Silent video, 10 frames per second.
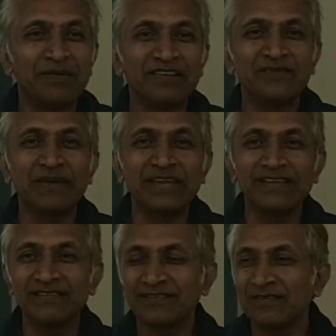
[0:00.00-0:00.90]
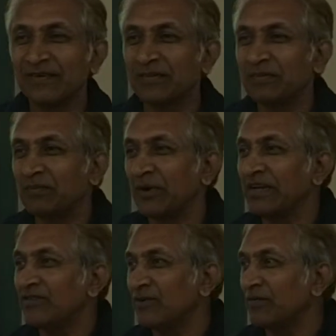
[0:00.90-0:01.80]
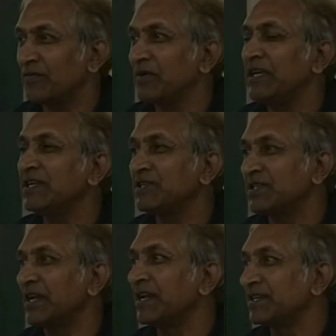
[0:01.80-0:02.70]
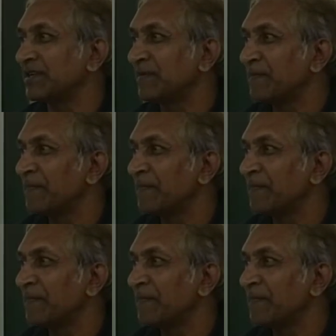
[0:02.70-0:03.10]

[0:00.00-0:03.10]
plus minus points of each generation.